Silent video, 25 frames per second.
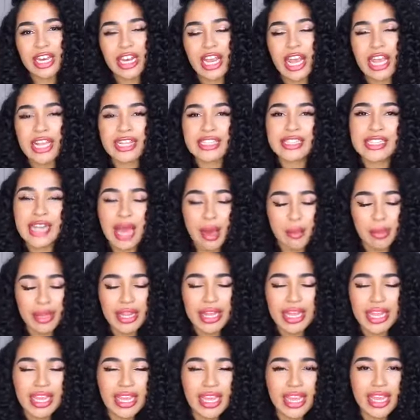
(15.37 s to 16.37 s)
like
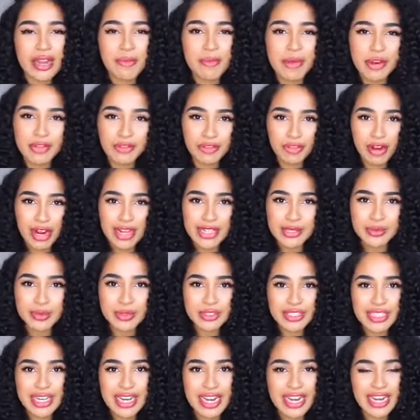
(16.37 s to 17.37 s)
dabbling in a bit of rice
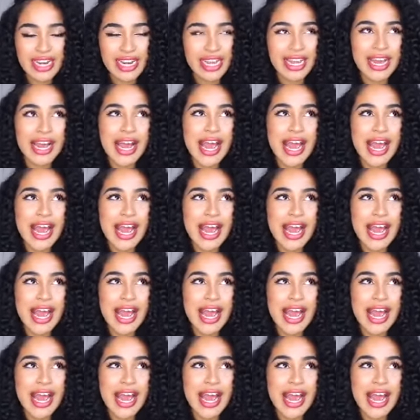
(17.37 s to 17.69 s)
water lately.